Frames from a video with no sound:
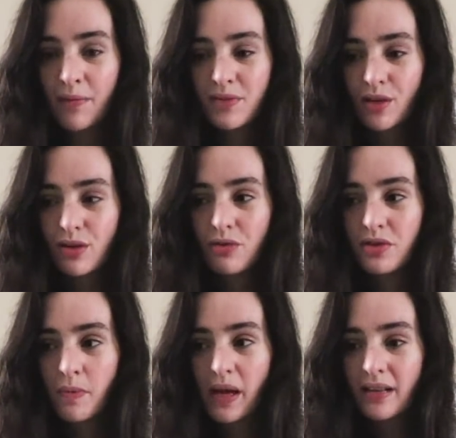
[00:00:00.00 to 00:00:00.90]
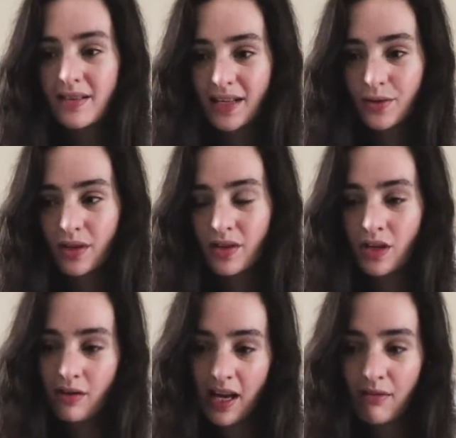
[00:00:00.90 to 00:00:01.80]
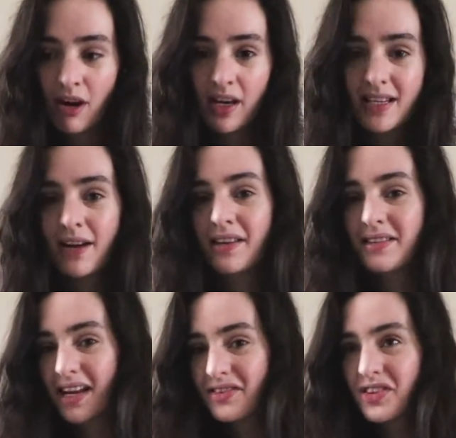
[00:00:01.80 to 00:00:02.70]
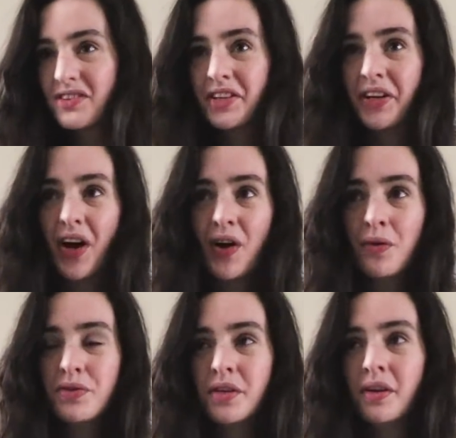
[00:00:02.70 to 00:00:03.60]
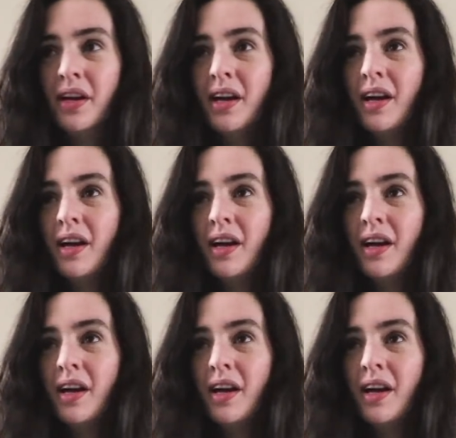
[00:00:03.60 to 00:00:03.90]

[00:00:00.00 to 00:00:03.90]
I'm so used to being settled in the new year, writing down intentions and goals and